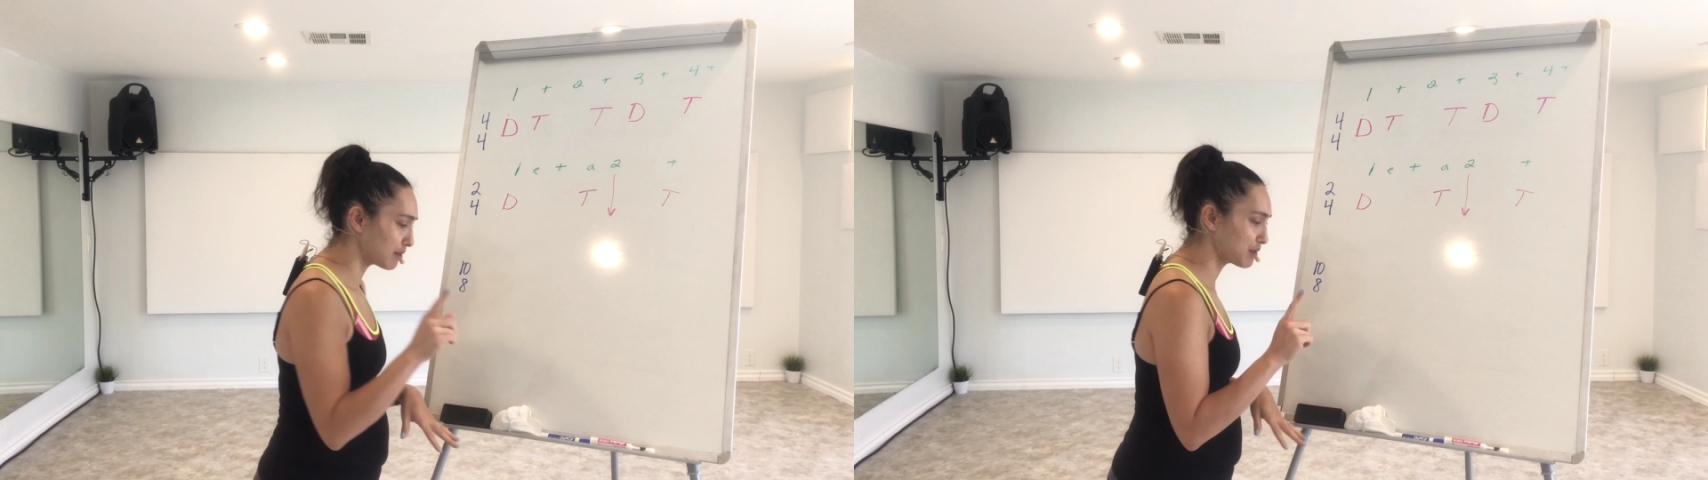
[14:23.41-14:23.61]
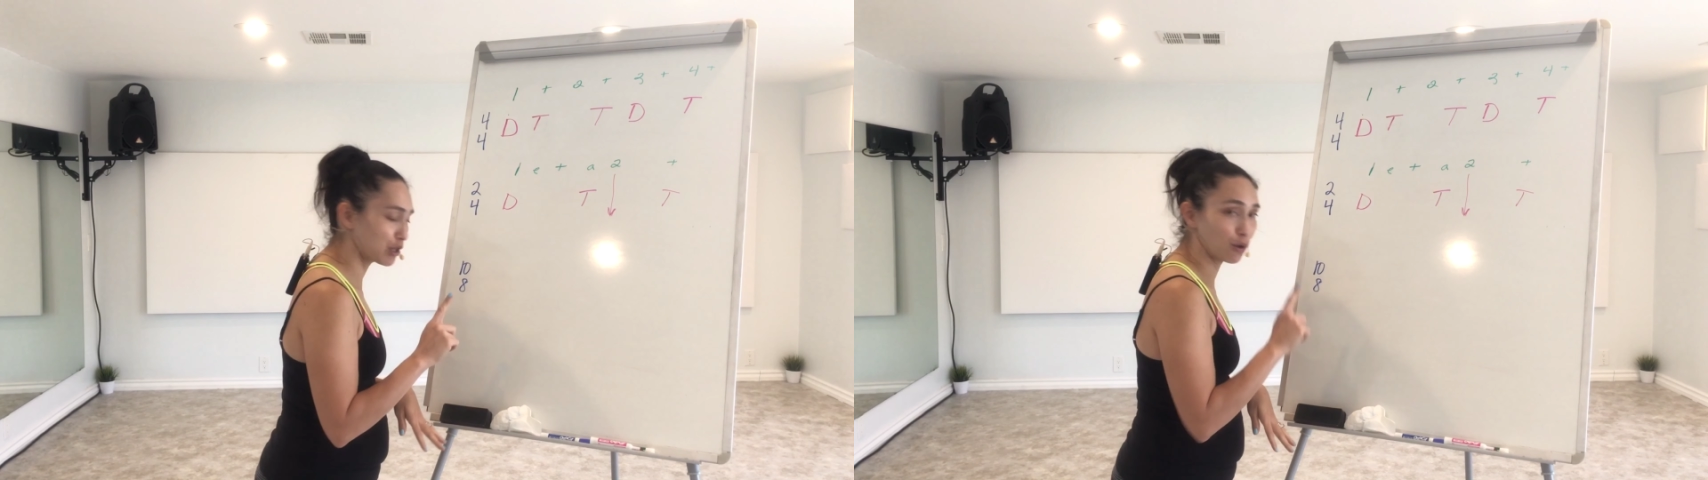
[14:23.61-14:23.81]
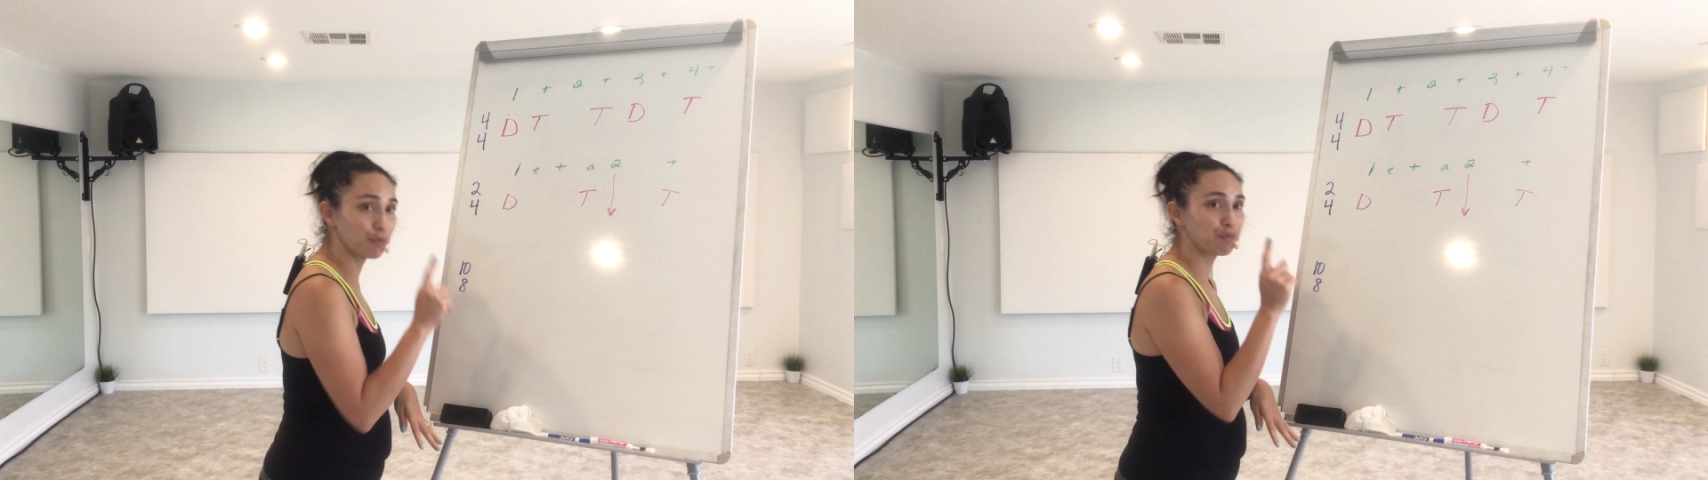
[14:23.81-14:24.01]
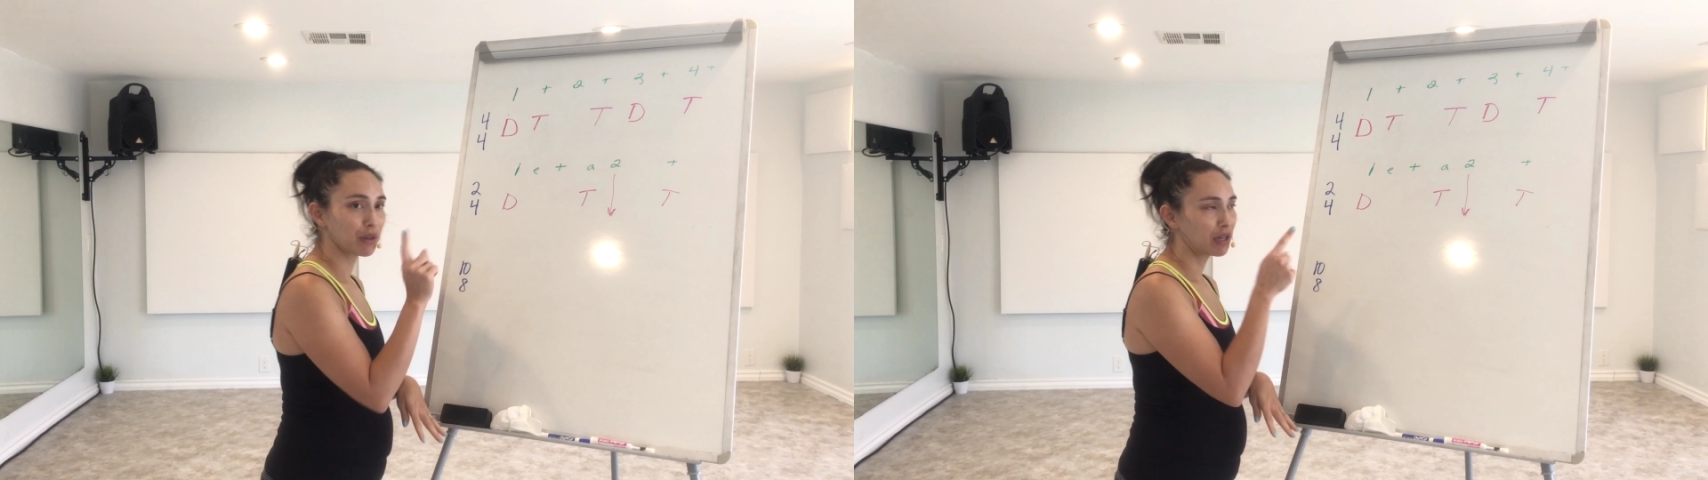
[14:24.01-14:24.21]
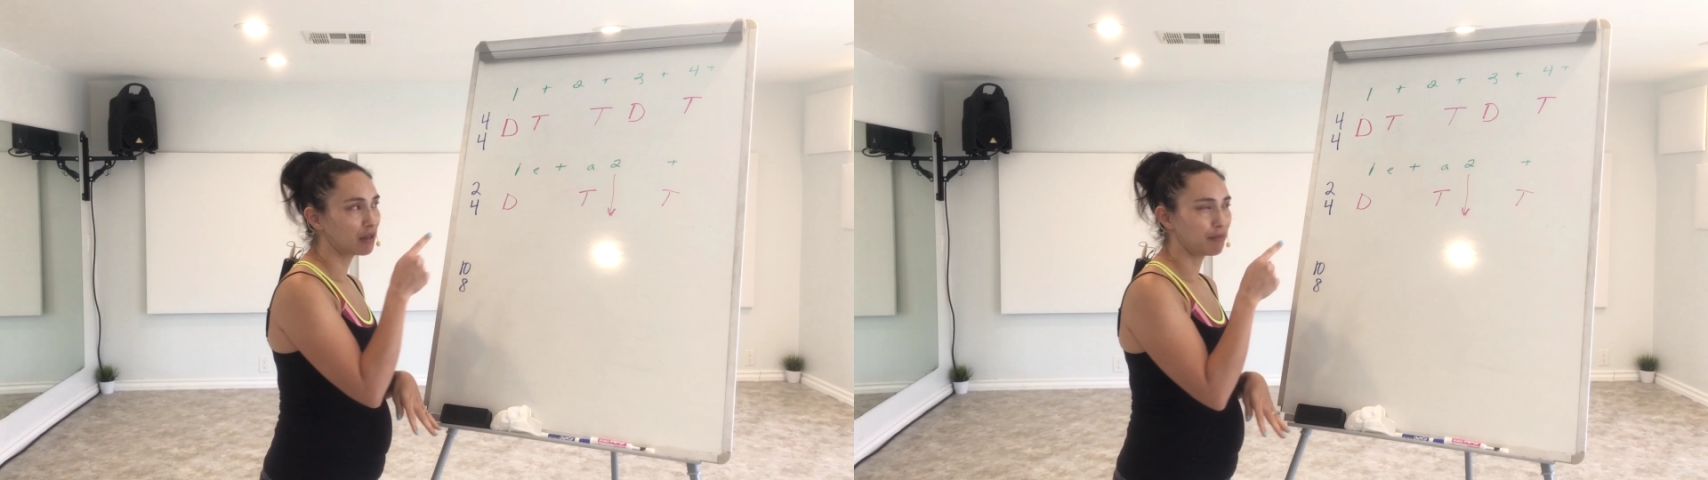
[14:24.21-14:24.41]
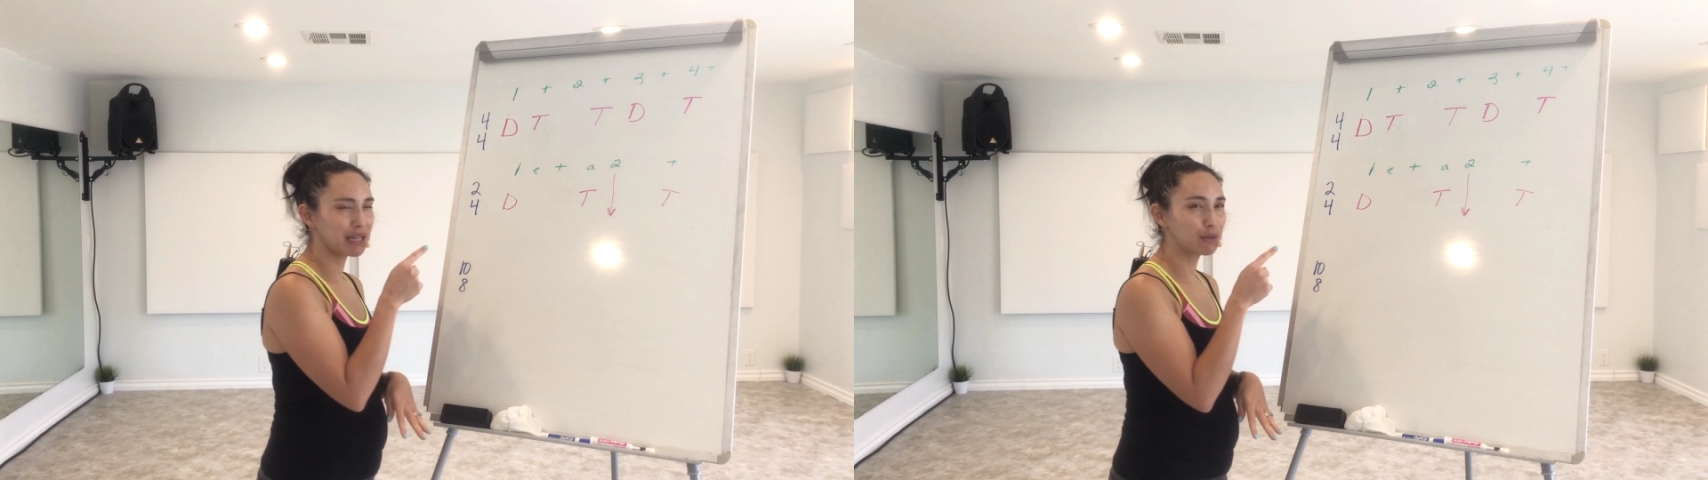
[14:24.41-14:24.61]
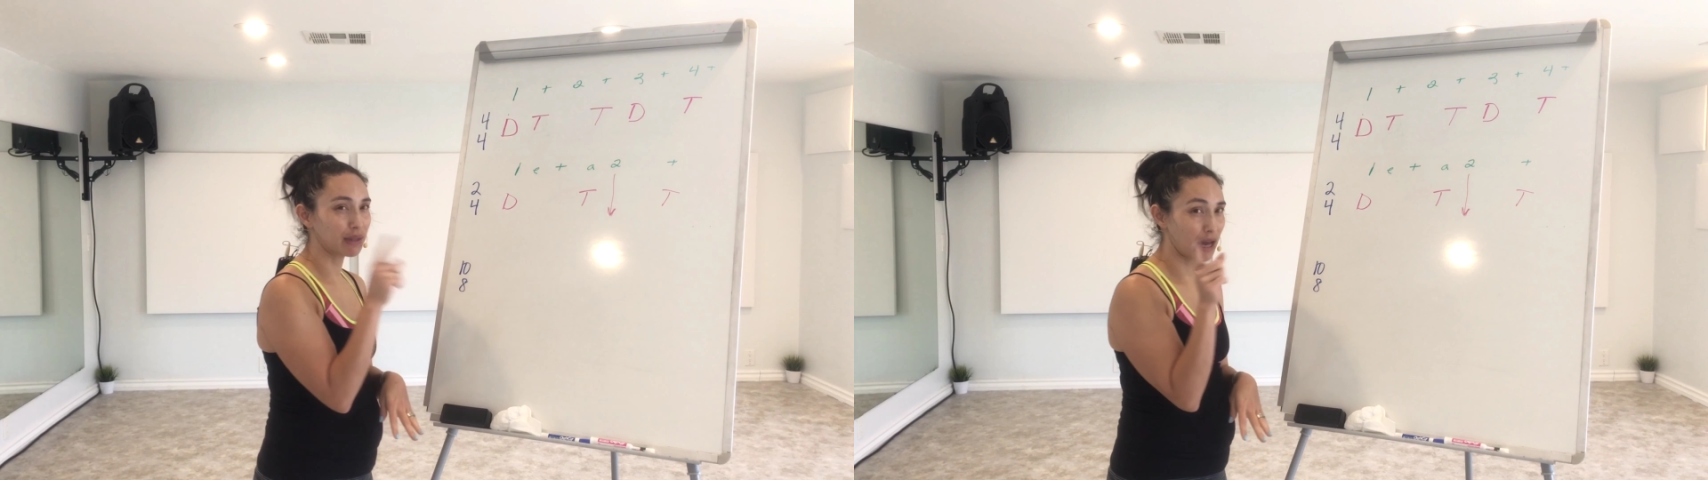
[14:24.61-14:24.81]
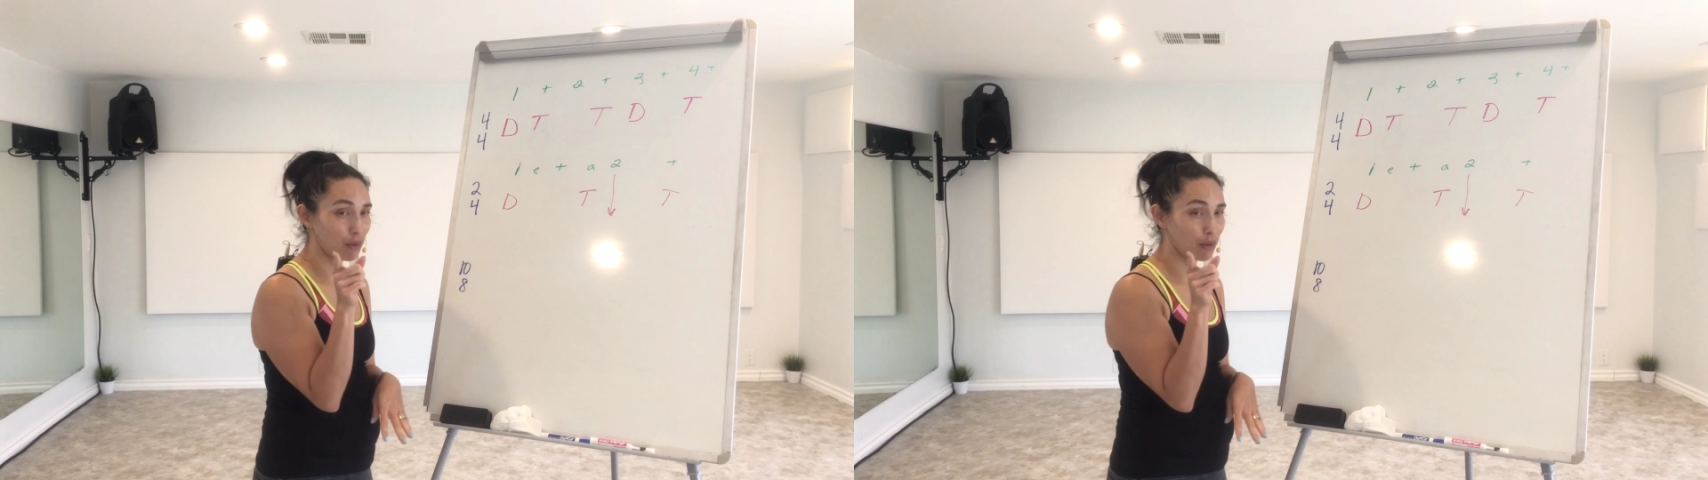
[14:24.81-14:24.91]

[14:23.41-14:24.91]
So mess with that